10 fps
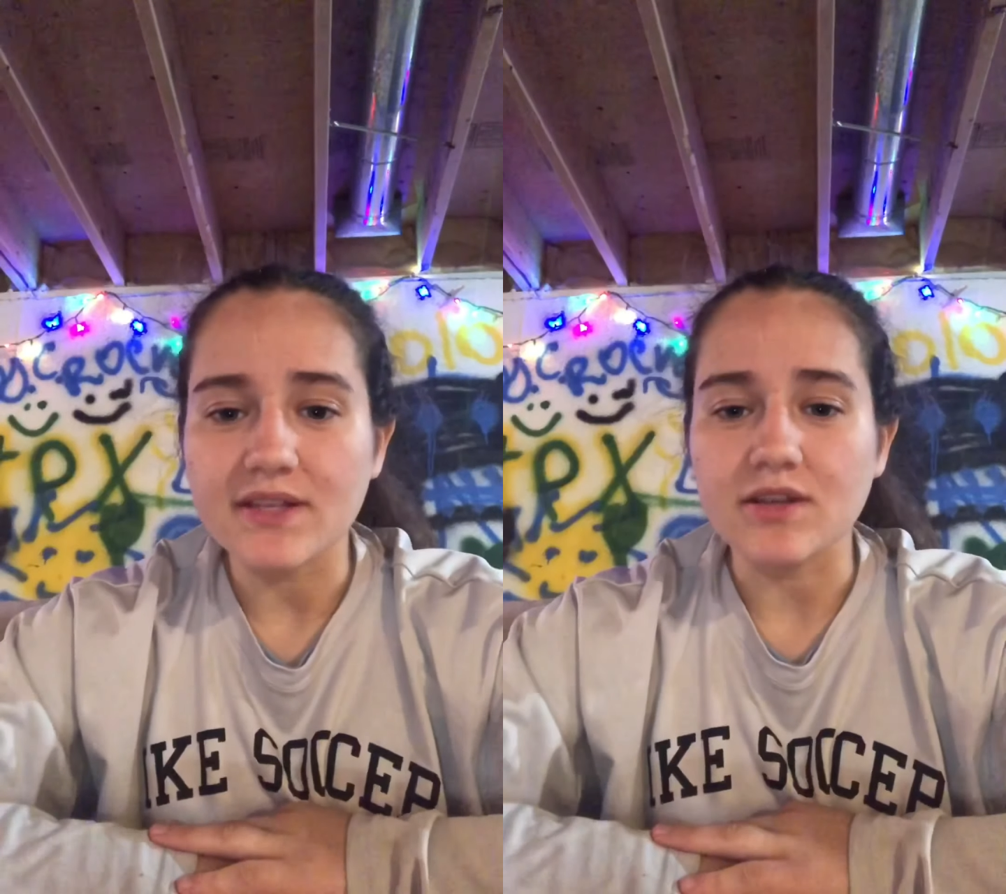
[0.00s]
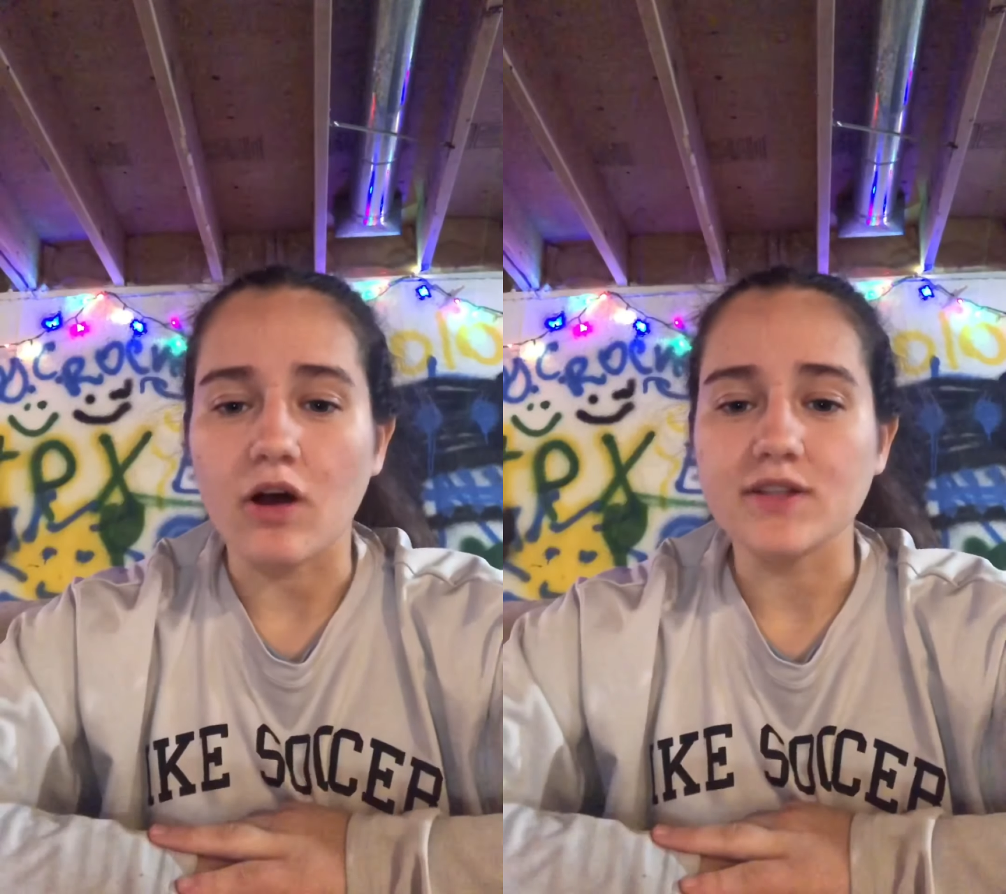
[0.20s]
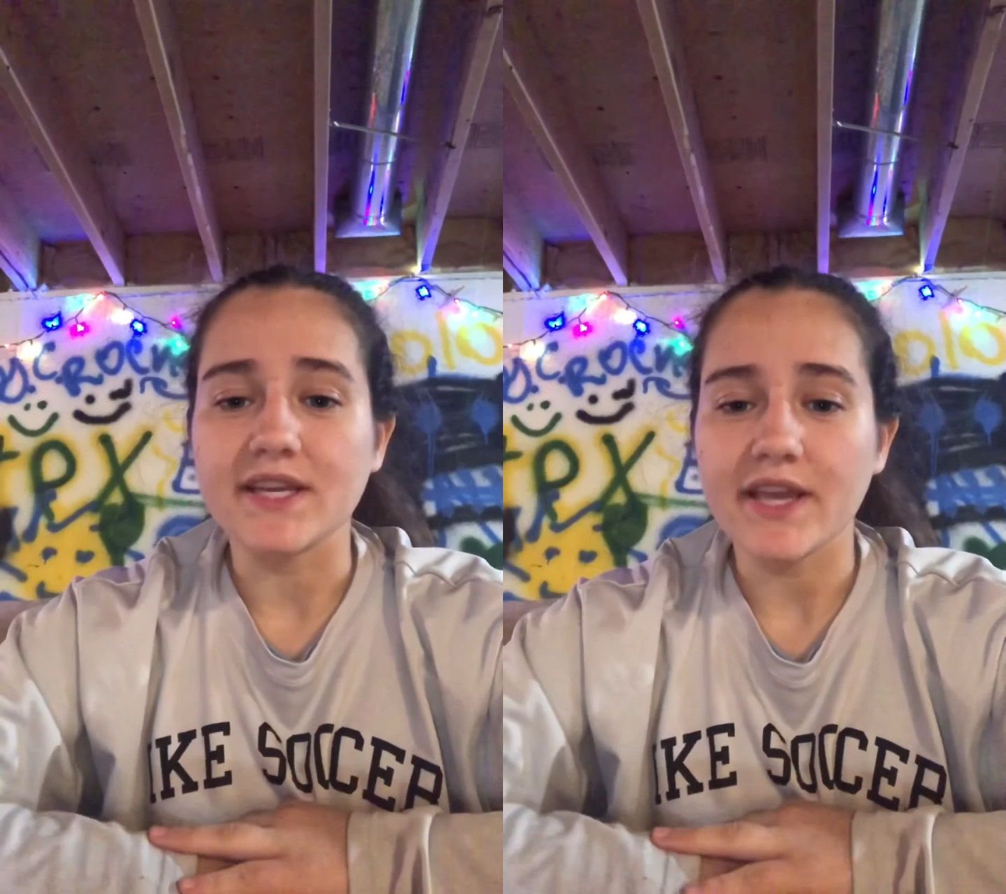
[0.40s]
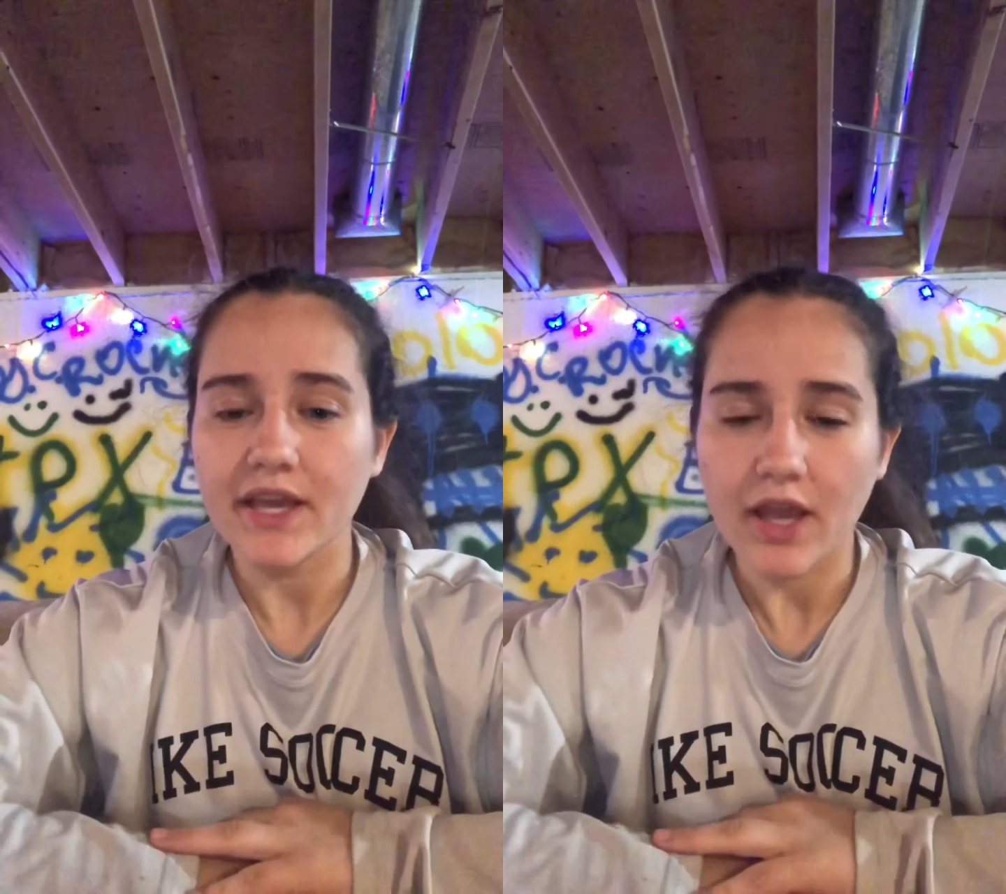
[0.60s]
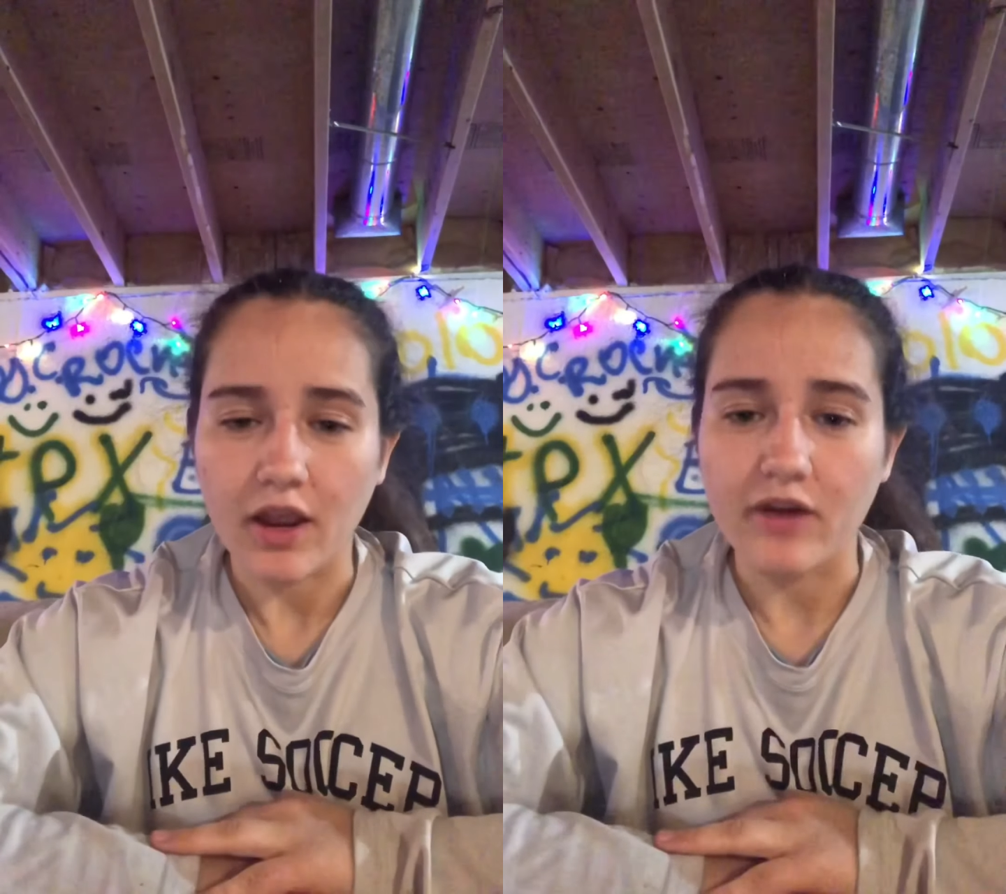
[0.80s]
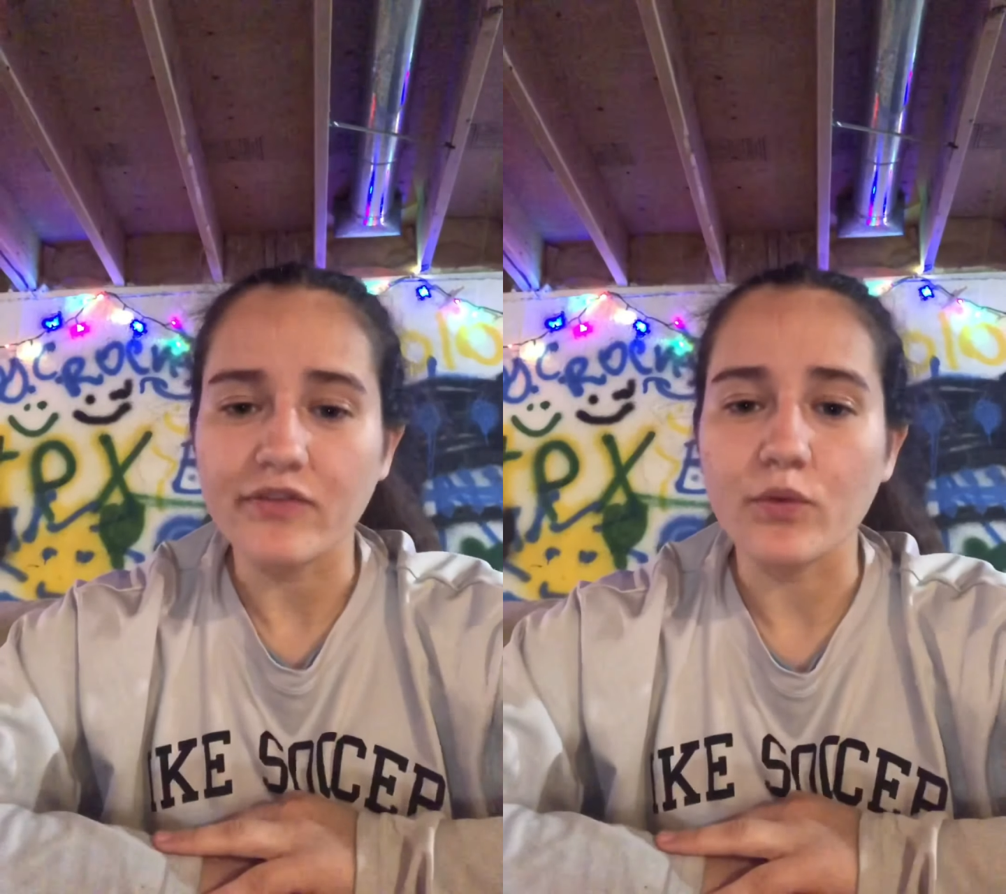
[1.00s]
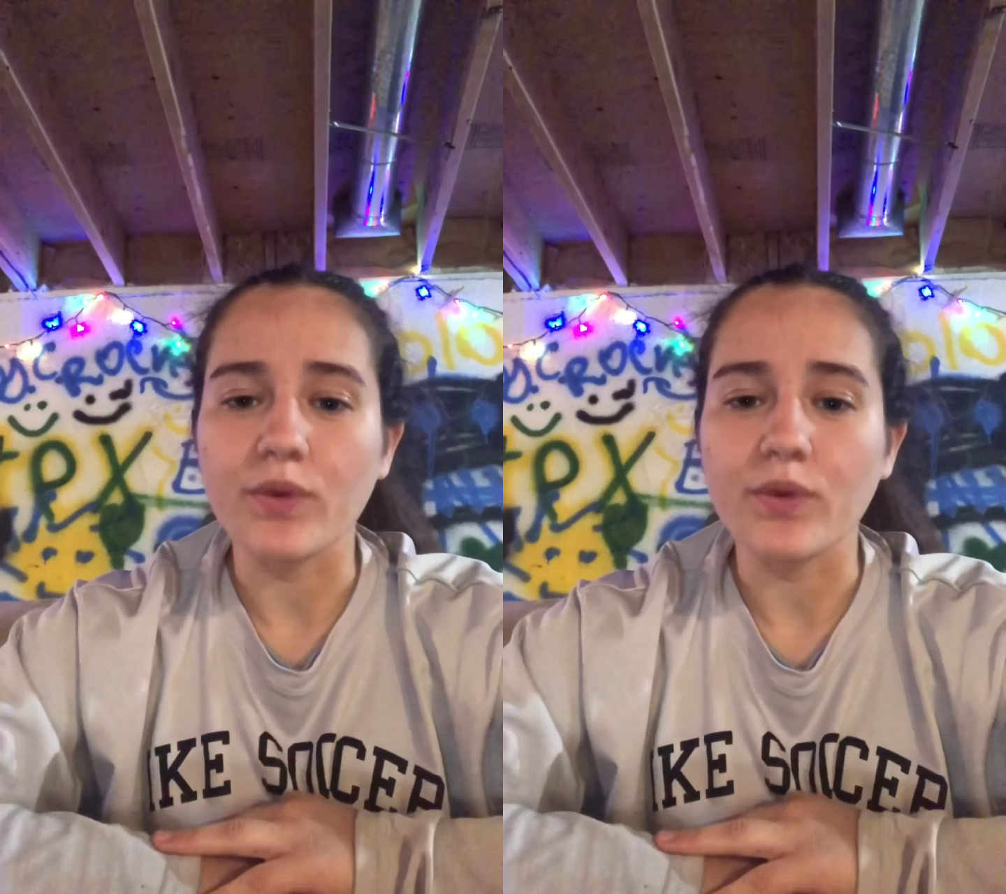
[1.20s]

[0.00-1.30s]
is all taken care of,